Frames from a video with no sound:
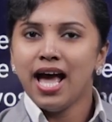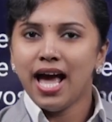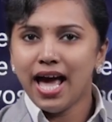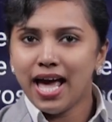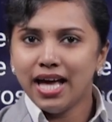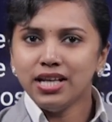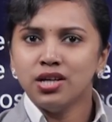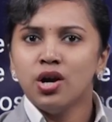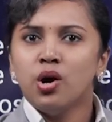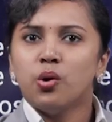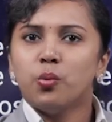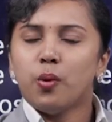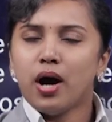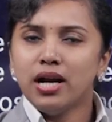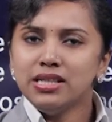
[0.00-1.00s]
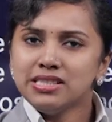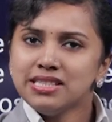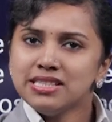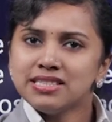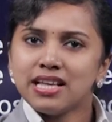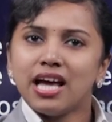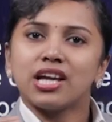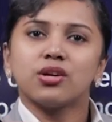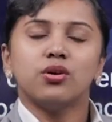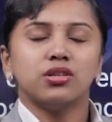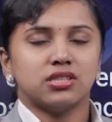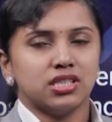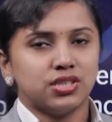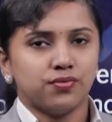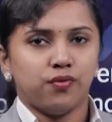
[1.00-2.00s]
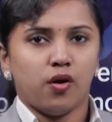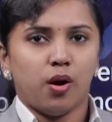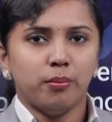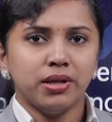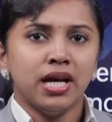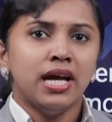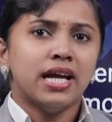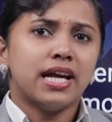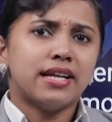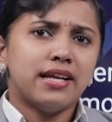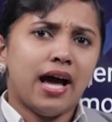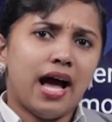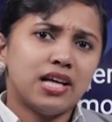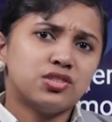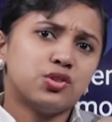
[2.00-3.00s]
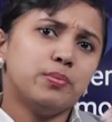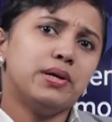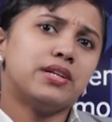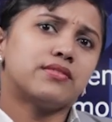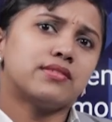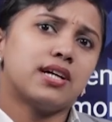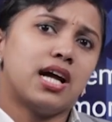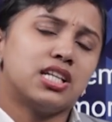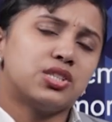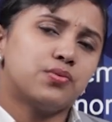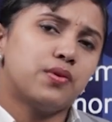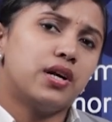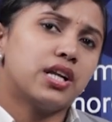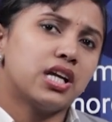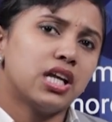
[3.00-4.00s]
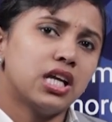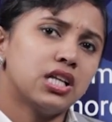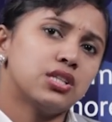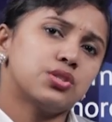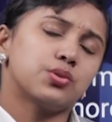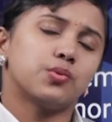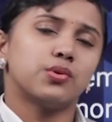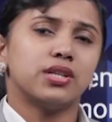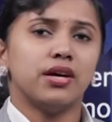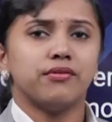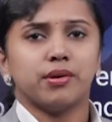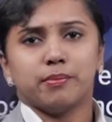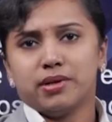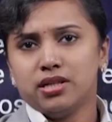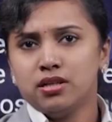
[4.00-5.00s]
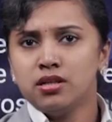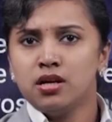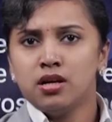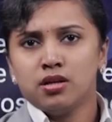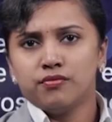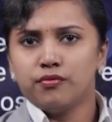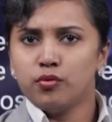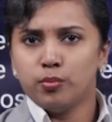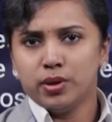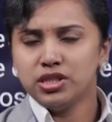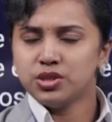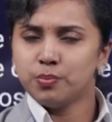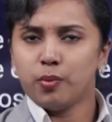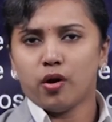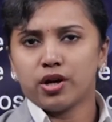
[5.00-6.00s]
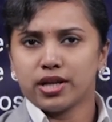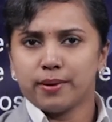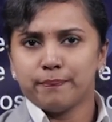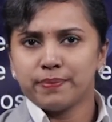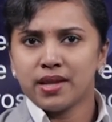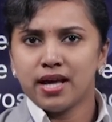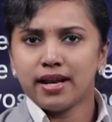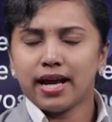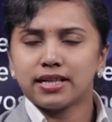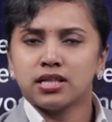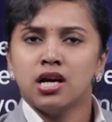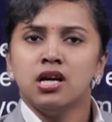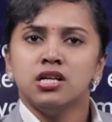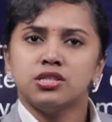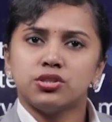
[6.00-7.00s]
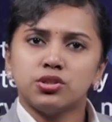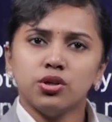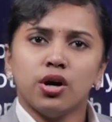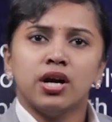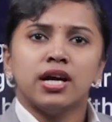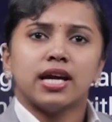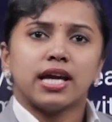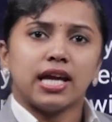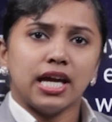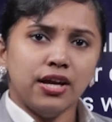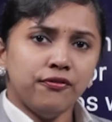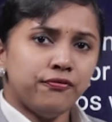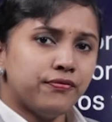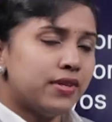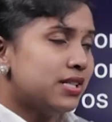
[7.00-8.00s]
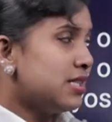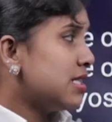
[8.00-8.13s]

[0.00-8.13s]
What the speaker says: And once the zygote is formed, it has to be transferred into the woman's body, right? So, if